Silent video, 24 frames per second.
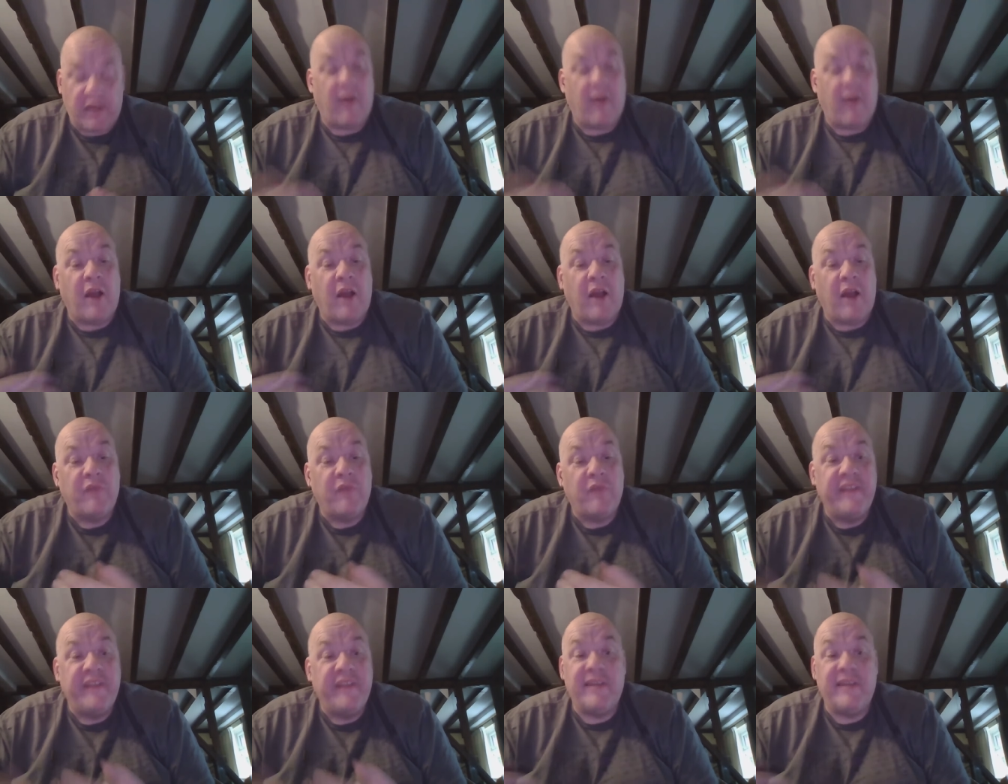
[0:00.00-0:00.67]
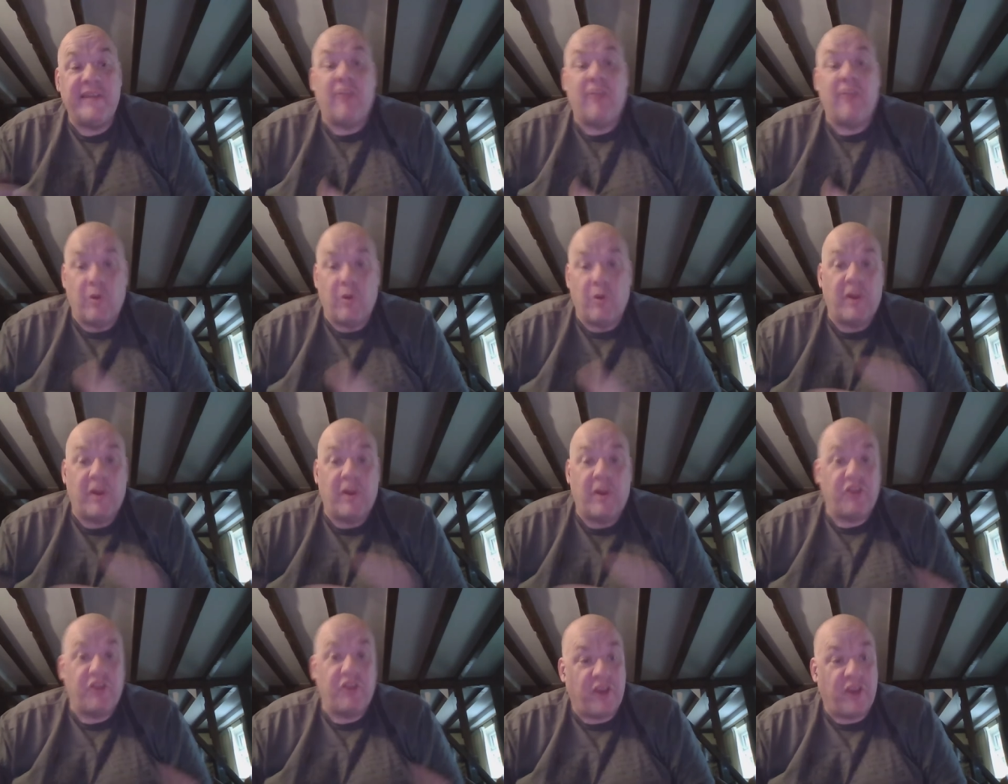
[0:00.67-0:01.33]
I re-zero when
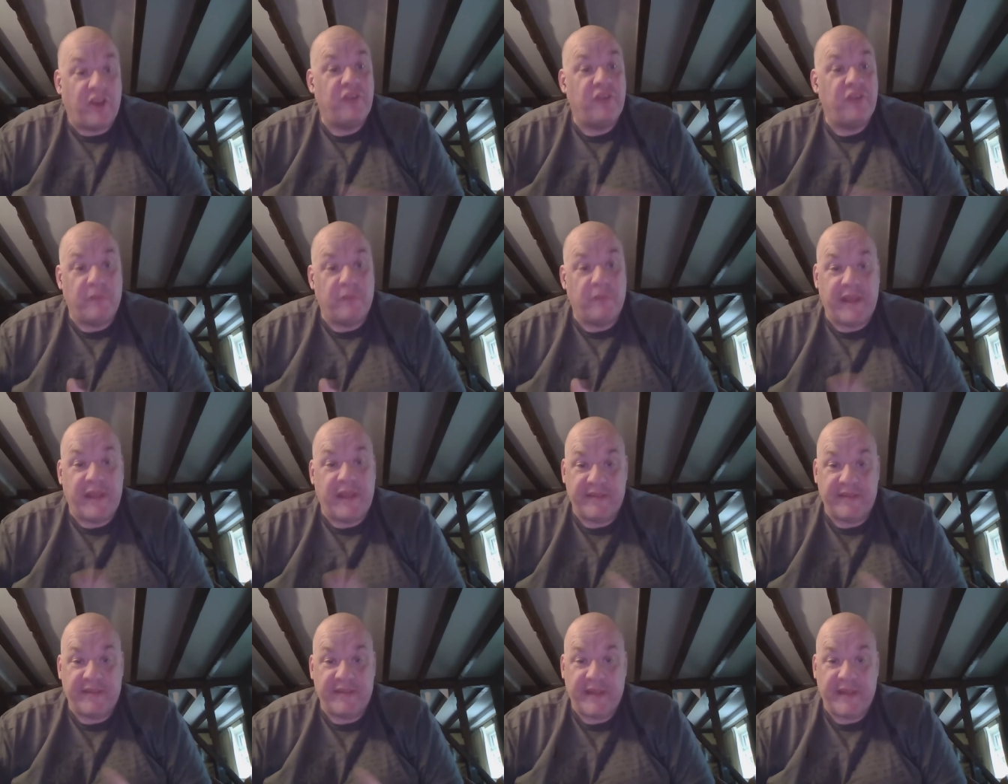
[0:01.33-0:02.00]
I change from kit to